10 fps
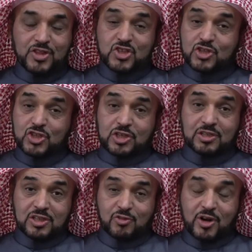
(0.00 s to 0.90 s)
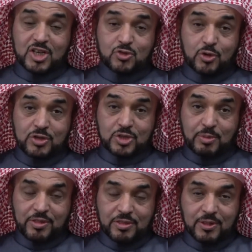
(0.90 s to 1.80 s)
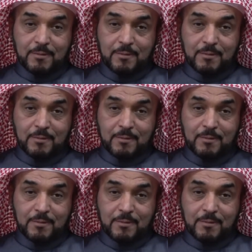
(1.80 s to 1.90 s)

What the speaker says: This is the second advice for this month.